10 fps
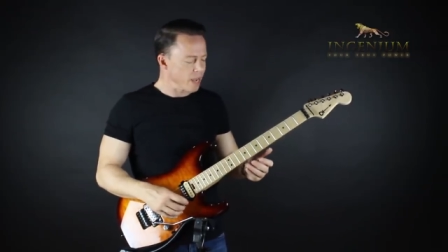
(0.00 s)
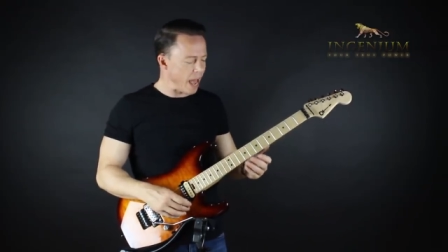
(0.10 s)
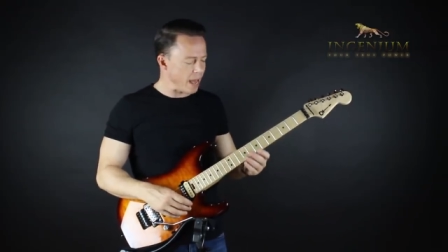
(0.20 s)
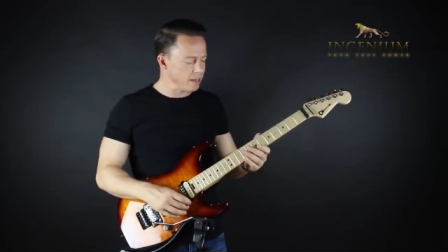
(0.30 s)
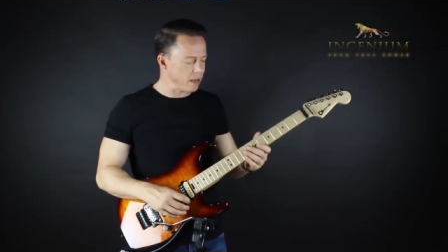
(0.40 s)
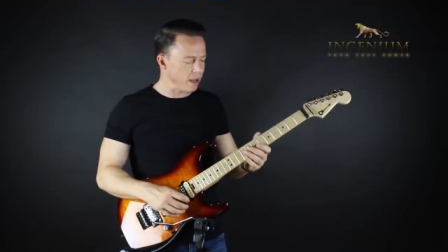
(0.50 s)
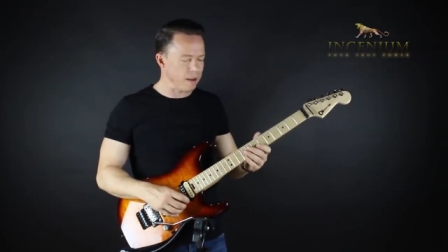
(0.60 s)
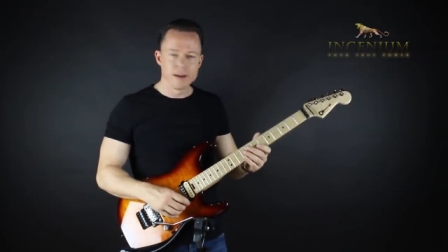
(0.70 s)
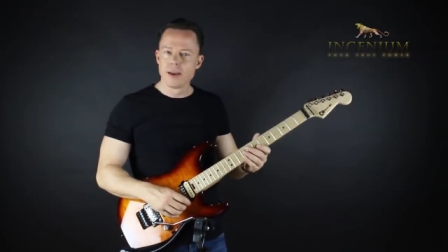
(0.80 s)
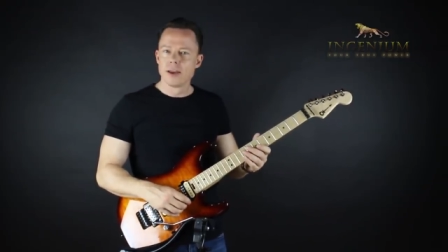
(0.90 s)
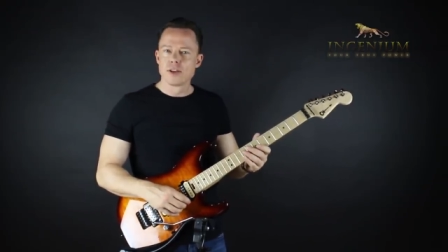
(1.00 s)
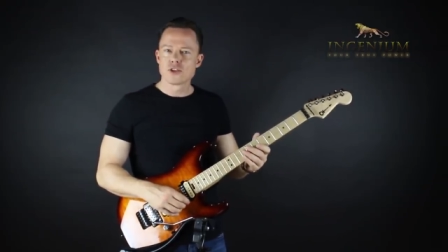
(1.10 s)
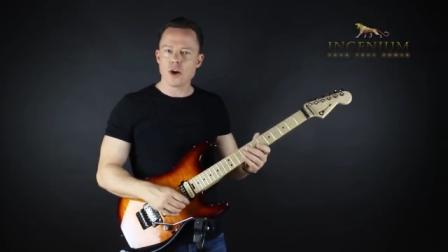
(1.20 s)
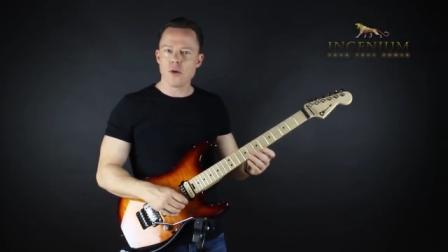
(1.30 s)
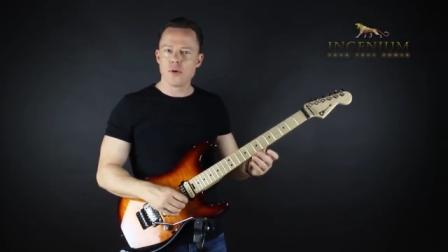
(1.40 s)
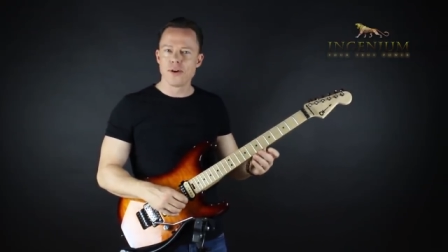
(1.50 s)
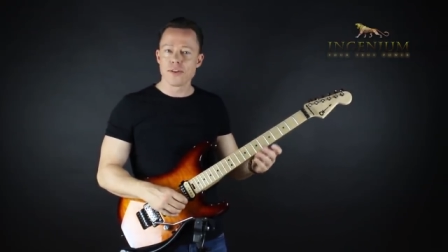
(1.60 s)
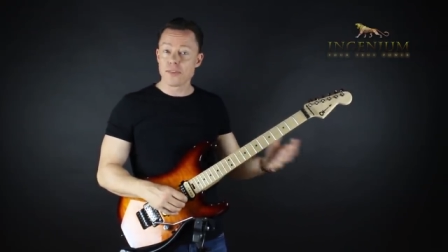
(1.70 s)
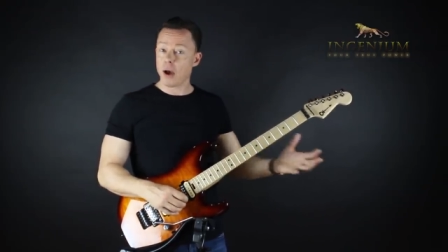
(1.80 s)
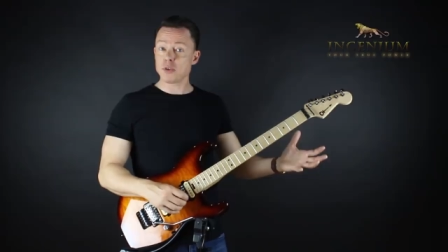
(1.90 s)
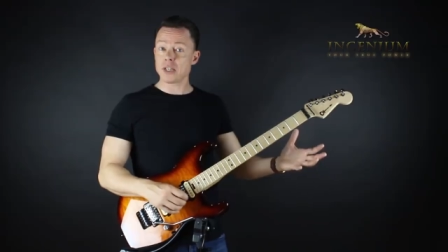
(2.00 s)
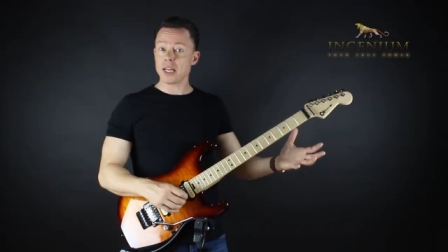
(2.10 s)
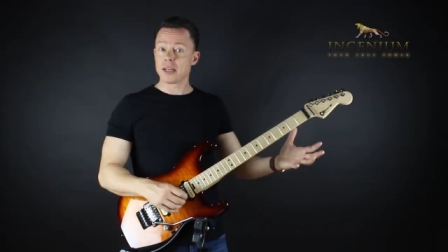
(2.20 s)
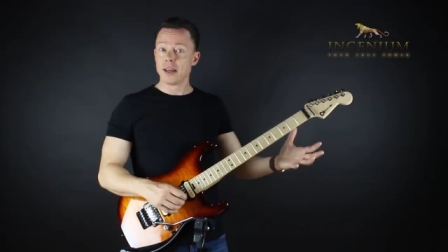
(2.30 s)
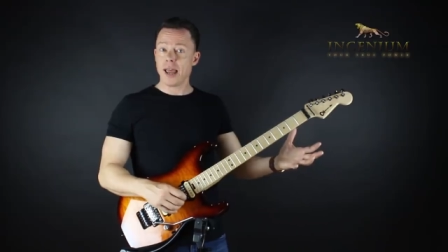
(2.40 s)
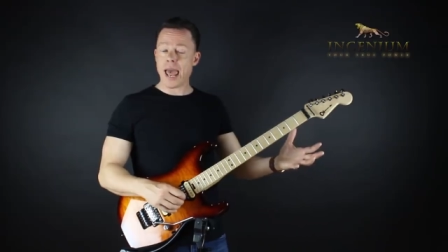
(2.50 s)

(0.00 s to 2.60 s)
And uh, so that was it.